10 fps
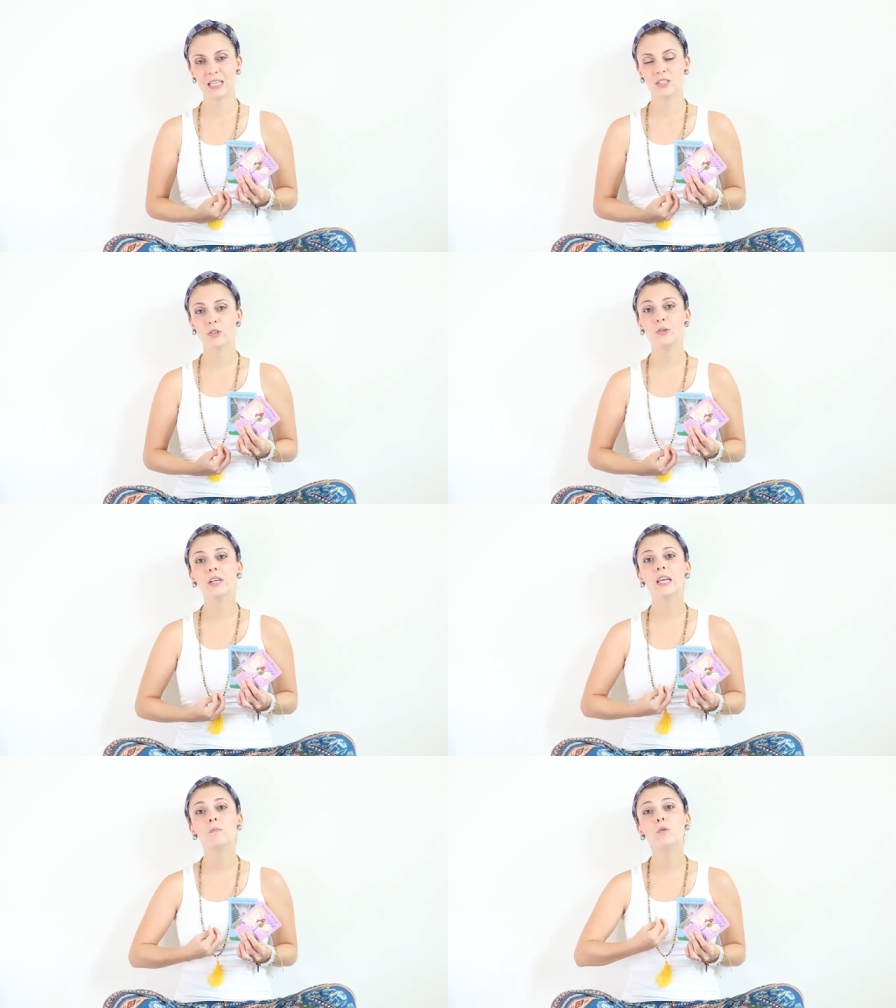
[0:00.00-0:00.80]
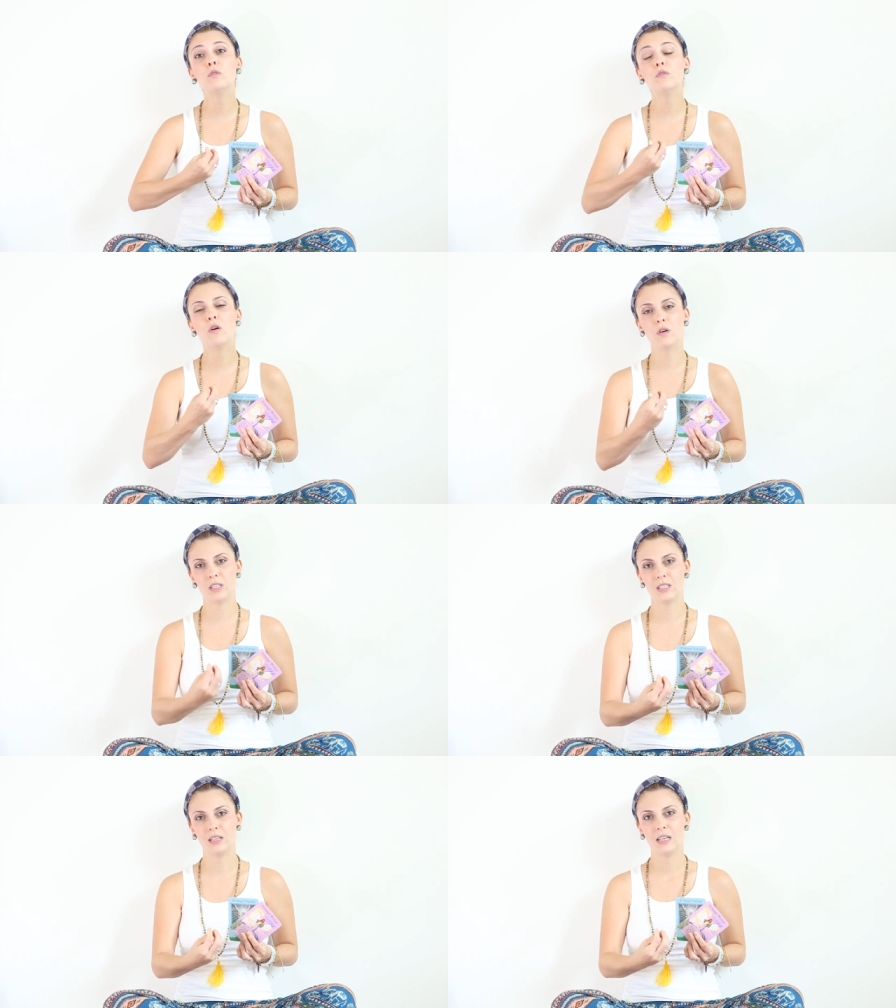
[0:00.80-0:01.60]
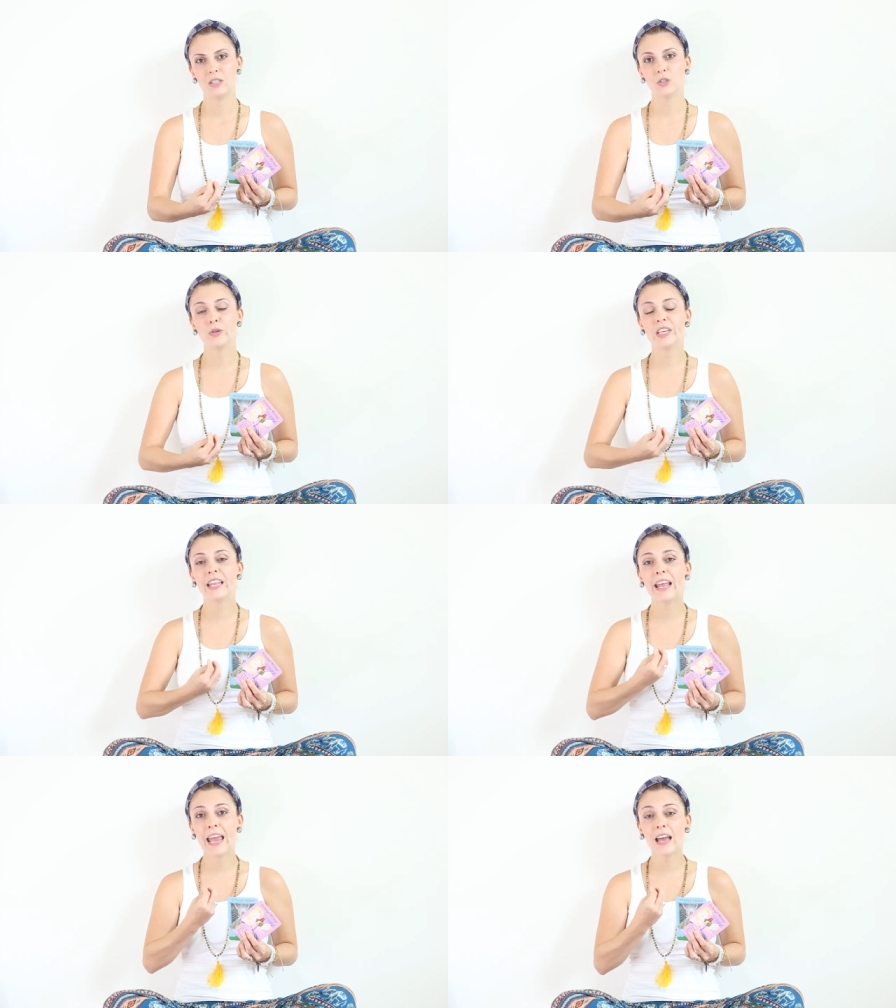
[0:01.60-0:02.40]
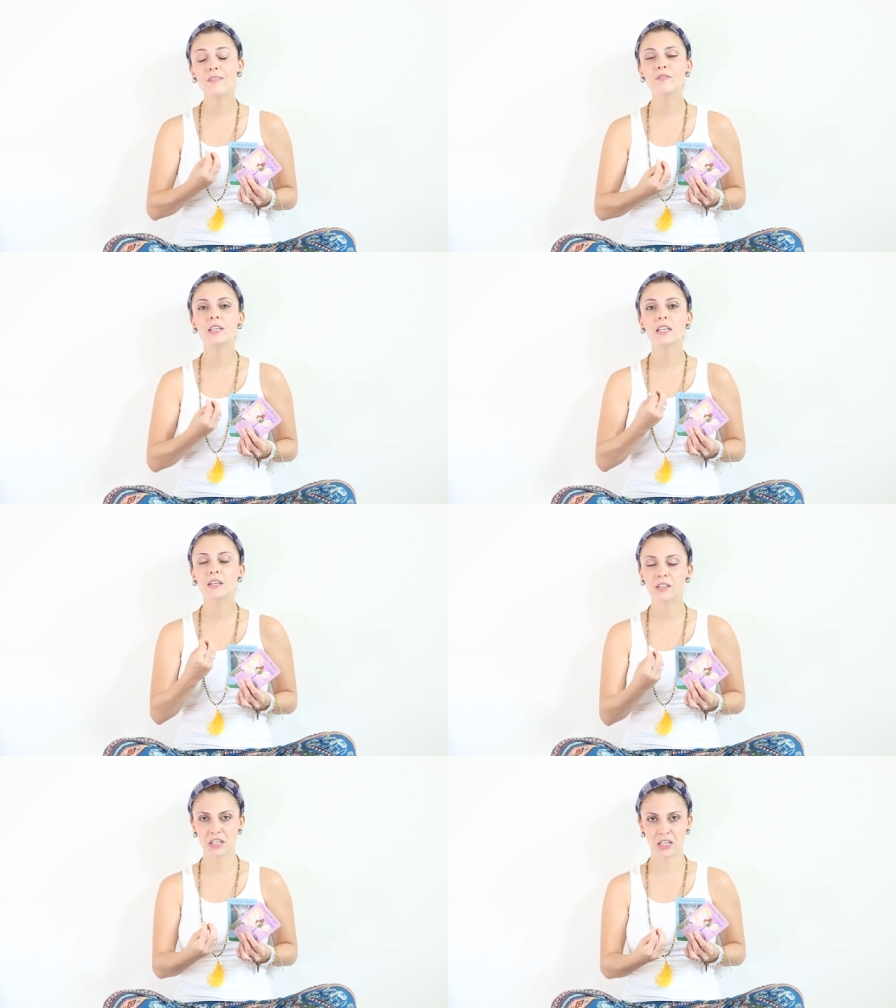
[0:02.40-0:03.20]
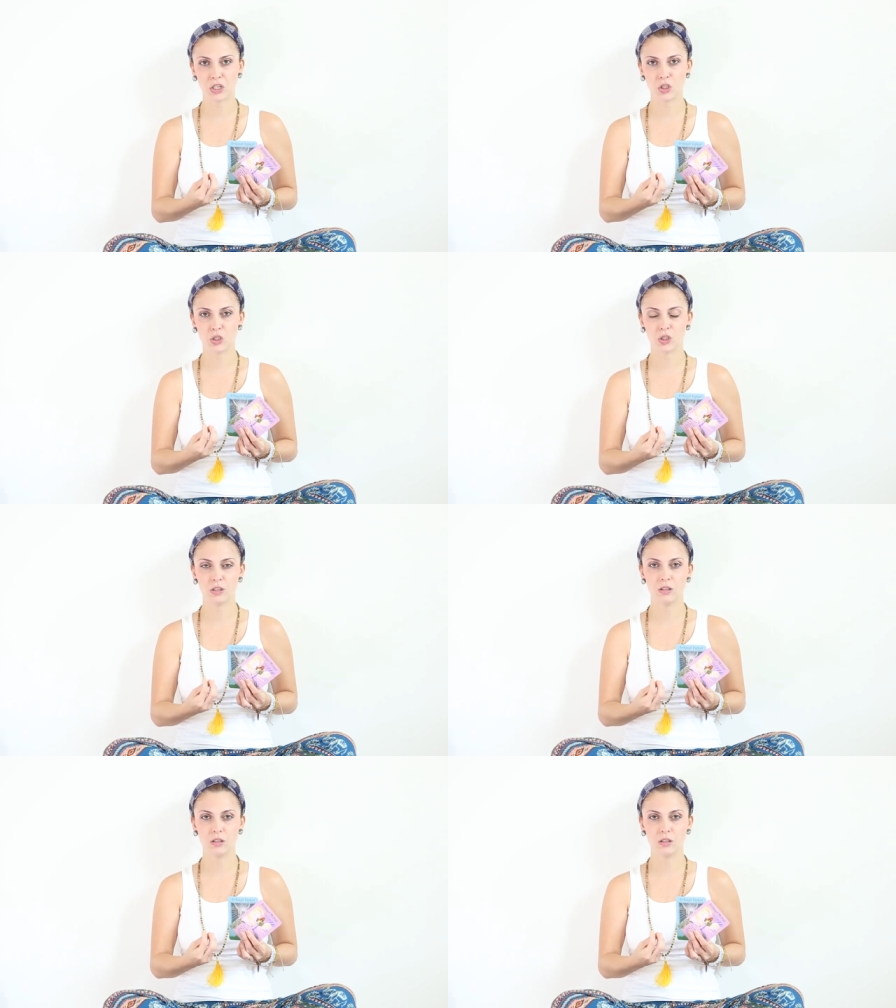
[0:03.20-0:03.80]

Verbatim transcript: so you can move on so you can have the courage